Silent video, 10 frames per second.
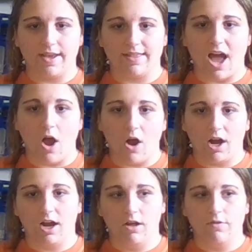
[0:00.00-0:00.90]
That
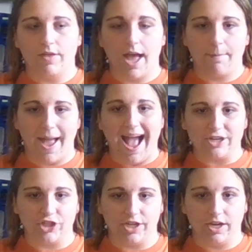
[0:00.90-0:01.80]
heart of that
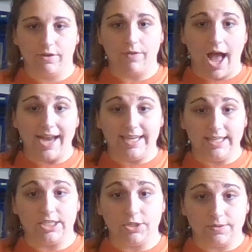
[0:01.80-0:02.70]
passion of, I
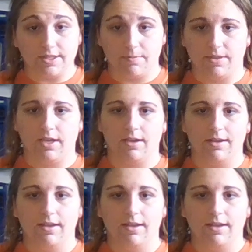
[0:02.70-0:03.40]
need to do something.